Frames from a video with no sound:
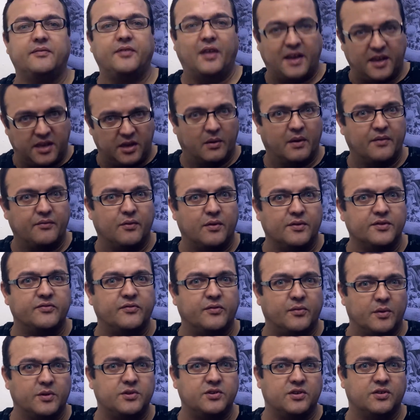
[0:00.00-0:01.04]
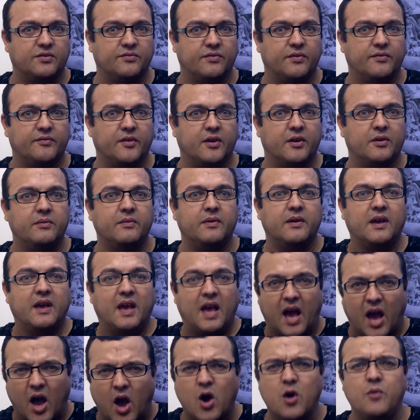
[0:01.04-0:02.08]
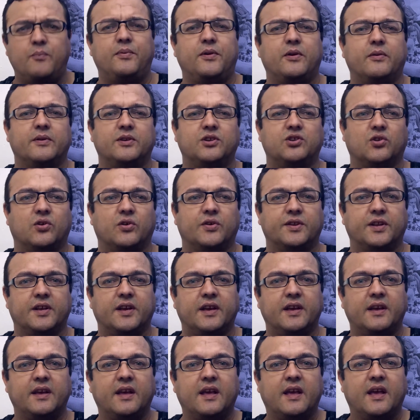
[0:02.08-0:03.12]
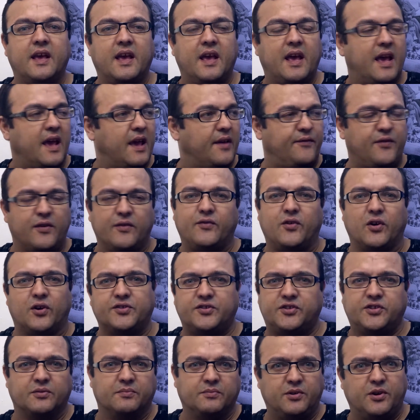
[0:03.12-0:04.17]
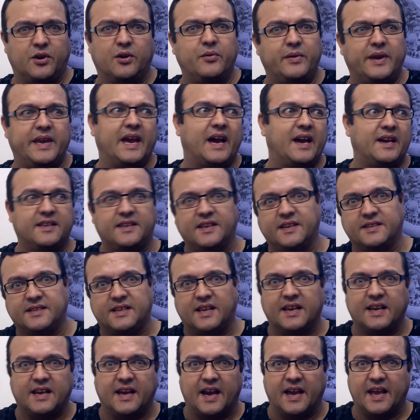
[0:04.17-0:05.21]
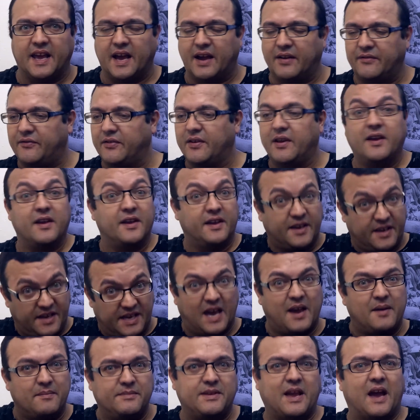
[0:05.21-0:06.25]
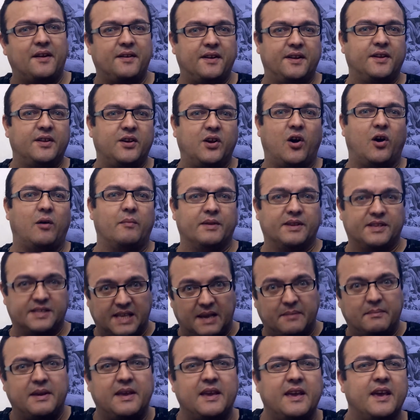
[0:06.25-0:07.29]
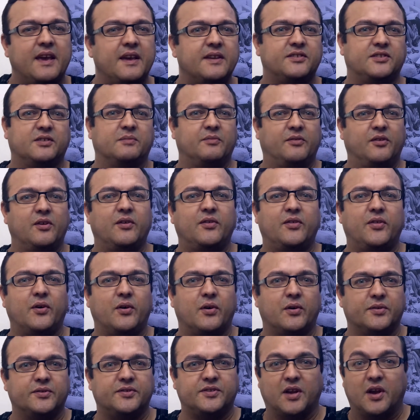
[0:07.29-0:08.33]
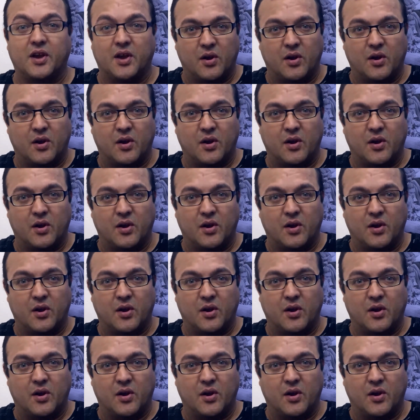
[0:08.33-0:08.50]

Thank you everyone for watching the review. I hope you enjoyed it. If you've got some kooky ideas like I have, get them down in the comments. Let me hear some of your thoughts.